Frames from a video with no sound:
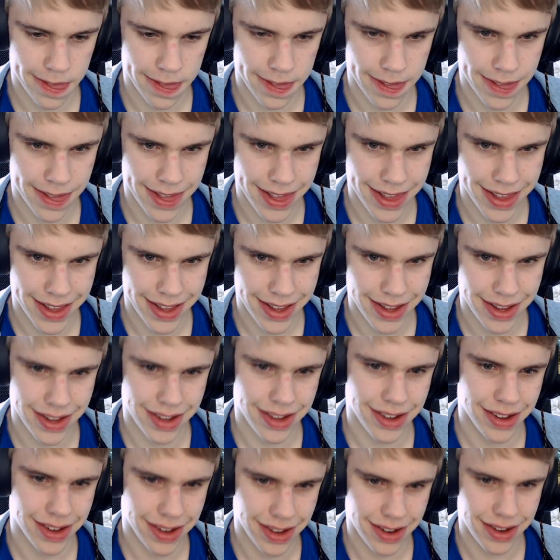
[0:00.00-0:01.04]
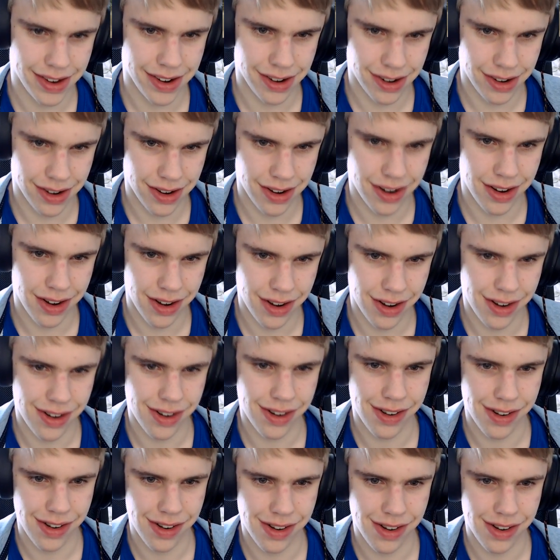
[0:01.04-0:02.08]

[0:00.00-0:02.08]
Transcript: Nothing is said.